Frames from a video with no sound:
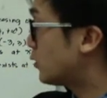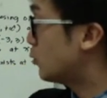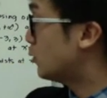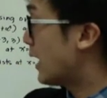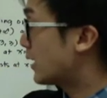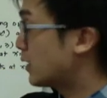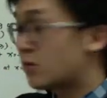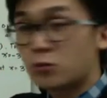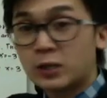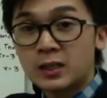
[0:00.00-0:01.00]
to negative
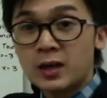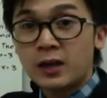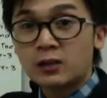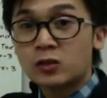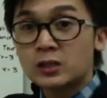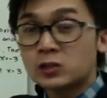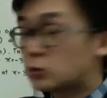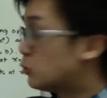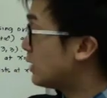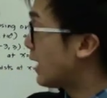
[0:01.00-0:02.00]
three, you can
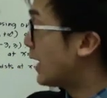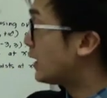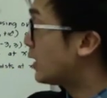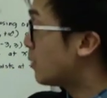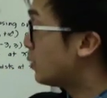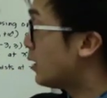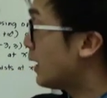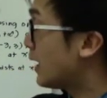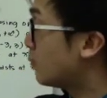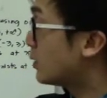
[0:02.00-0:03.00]
choose any number
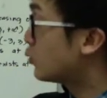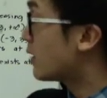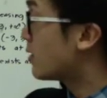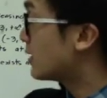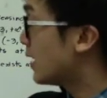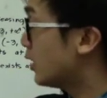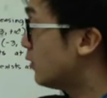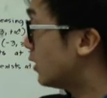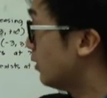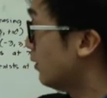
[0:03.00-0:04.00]
in between this
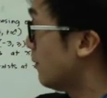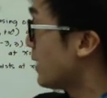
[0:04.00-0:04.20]
interval